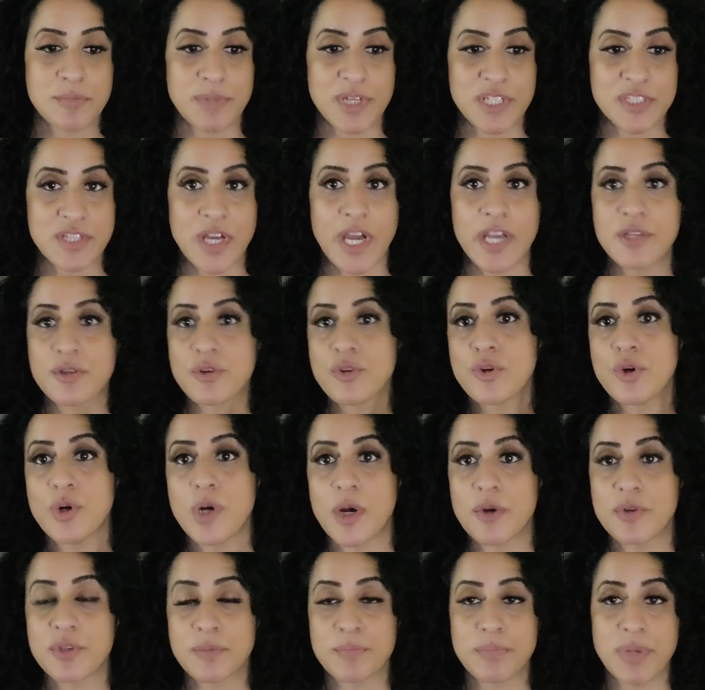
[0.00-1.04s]
but I don't go
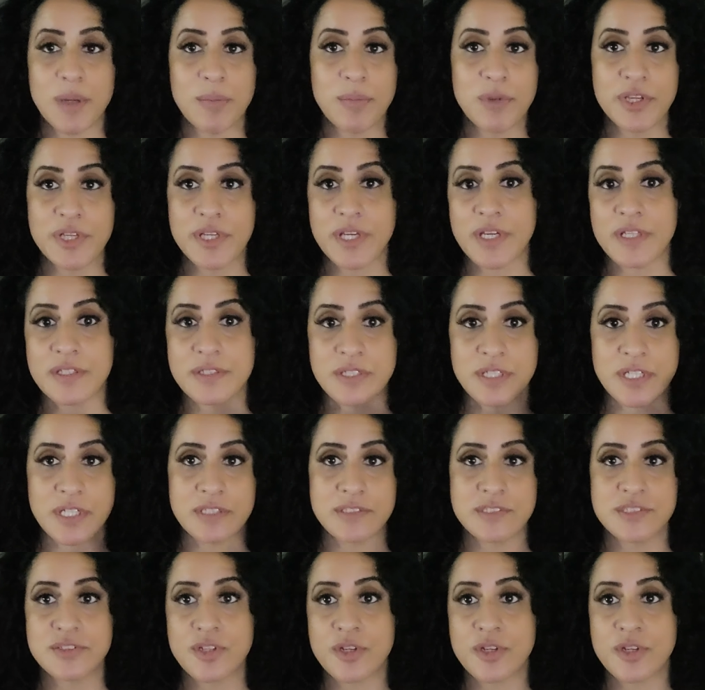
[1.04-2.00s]
out in public and